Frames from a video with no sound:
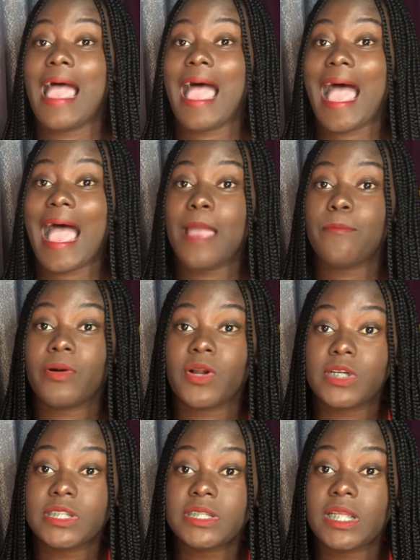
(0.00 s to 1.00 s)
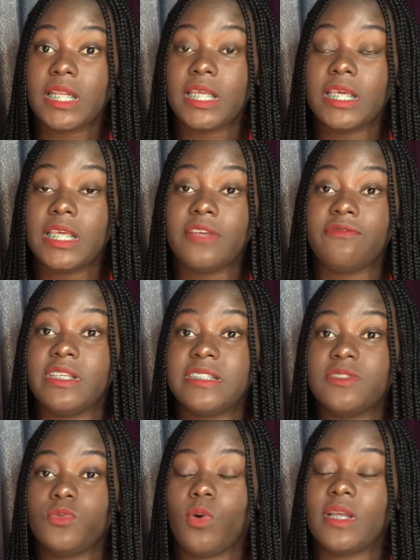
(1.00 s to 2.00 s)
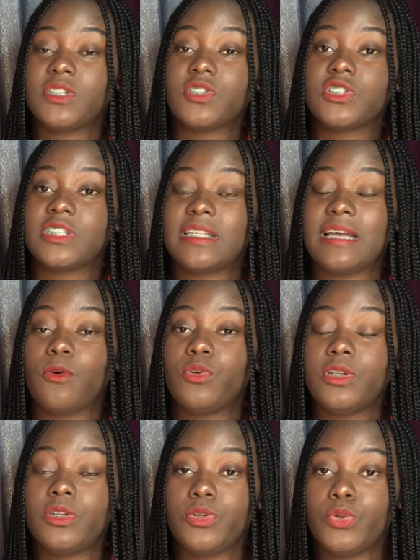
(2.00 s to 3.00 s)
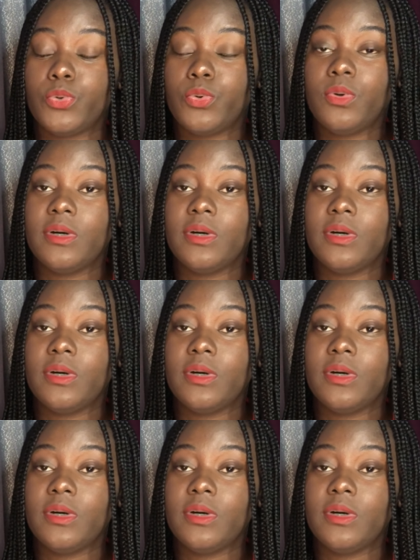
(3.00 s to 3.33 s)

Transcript: I personally, if this is one surgery that I wouldn't do,